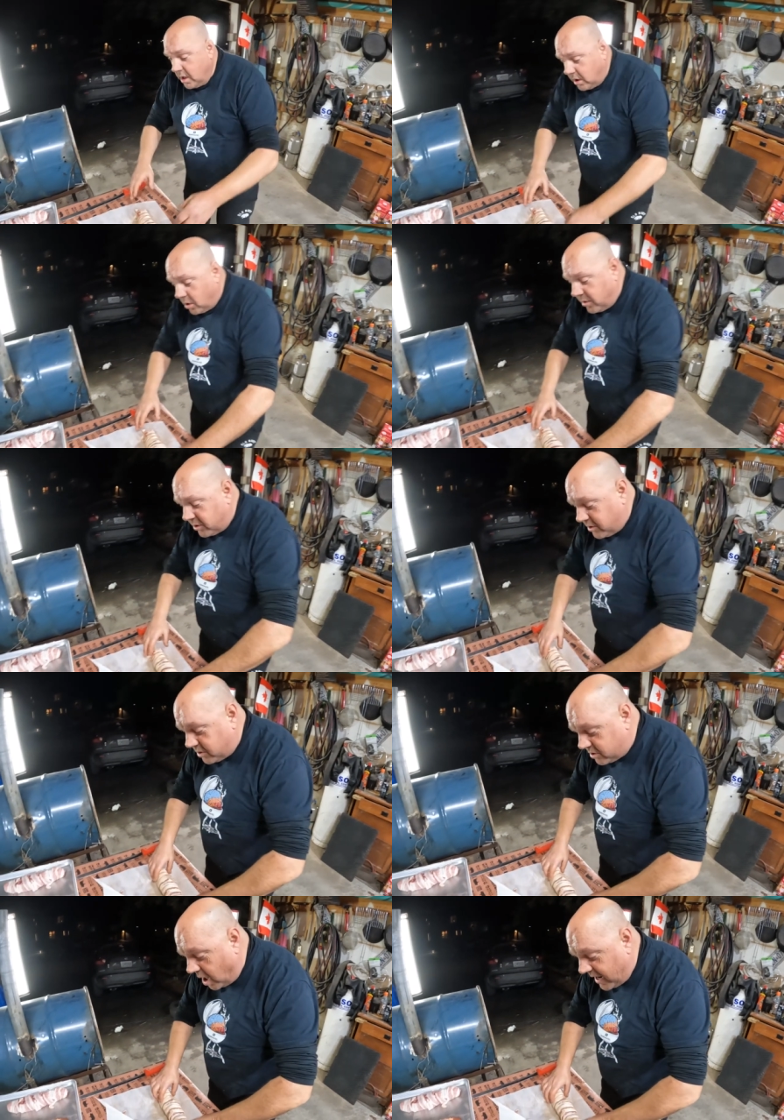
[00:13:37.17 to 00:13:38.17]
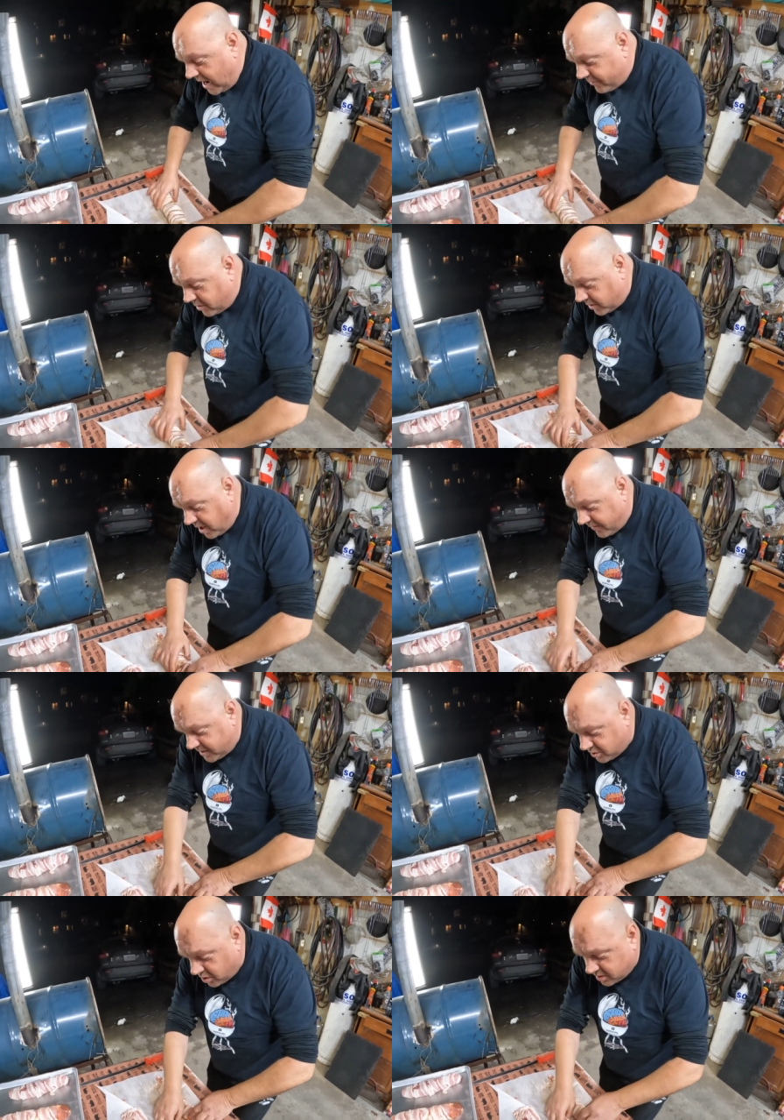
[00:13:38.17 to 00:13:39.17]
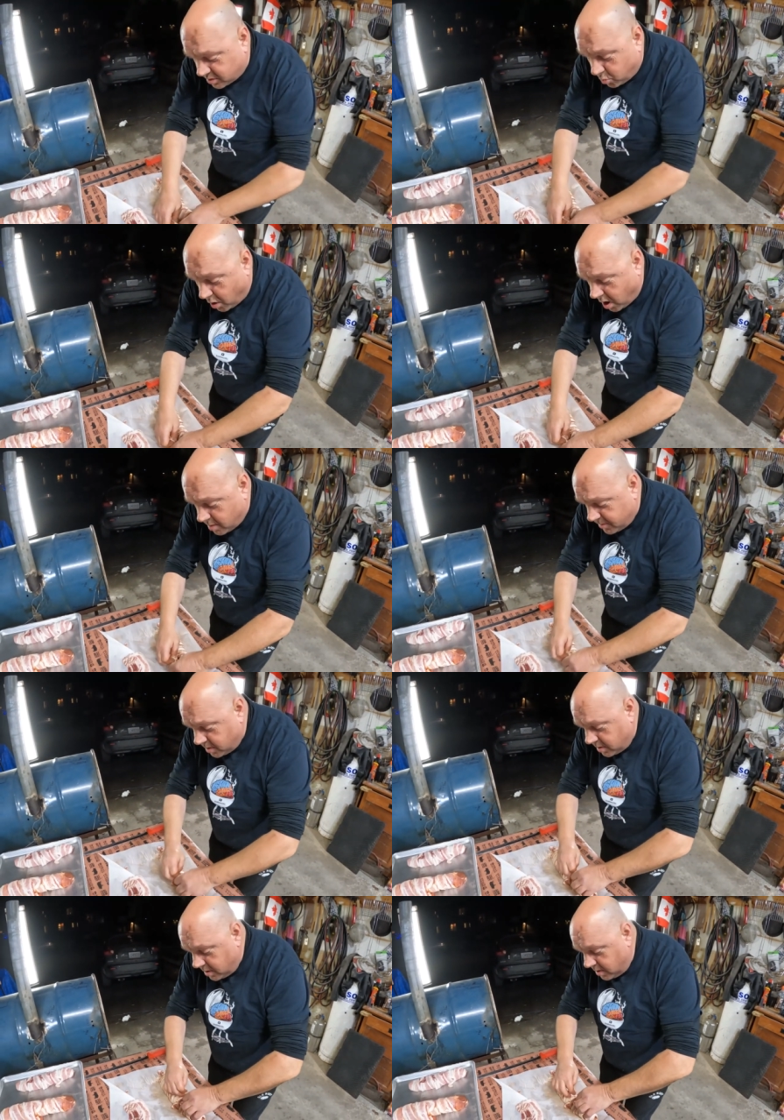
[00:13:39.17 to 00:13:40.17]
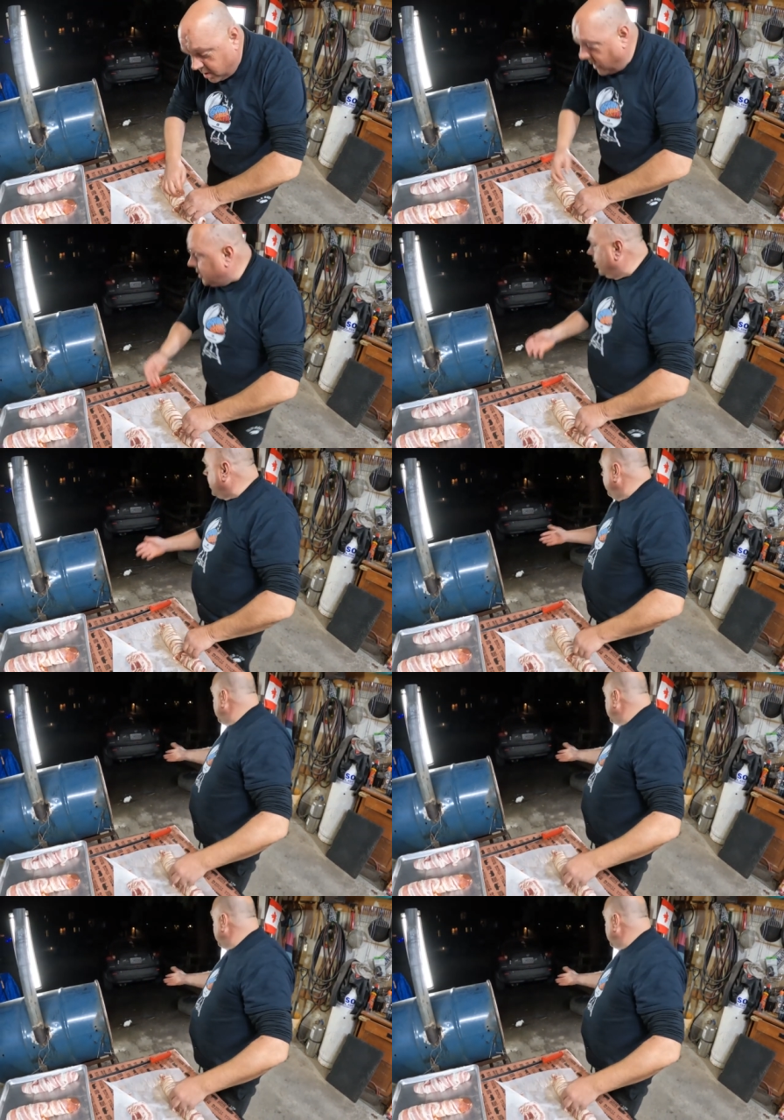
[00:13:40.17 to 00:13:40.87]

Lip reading: They're sought after, they're covered in shirts, they're warm. Like, look at